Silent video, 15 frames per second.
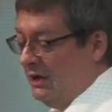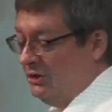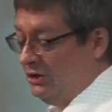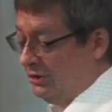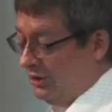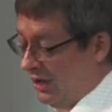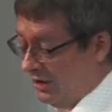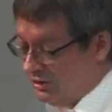
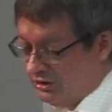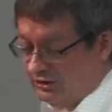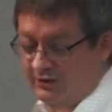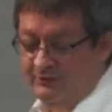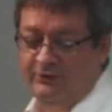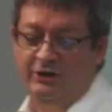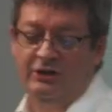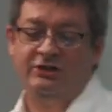
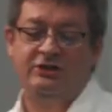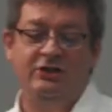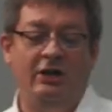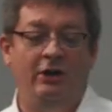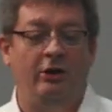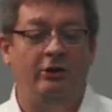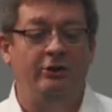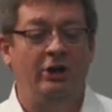geologically very
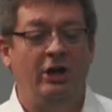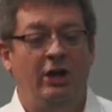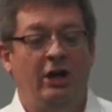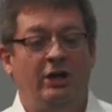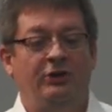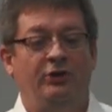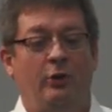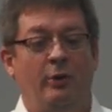sound.
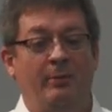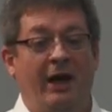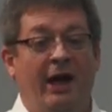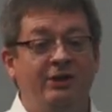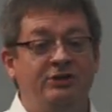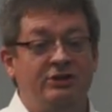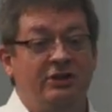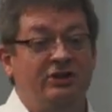So
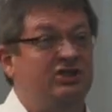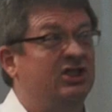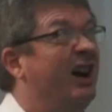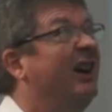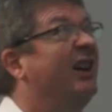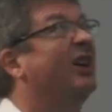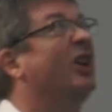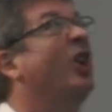imagine a
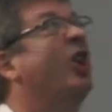giant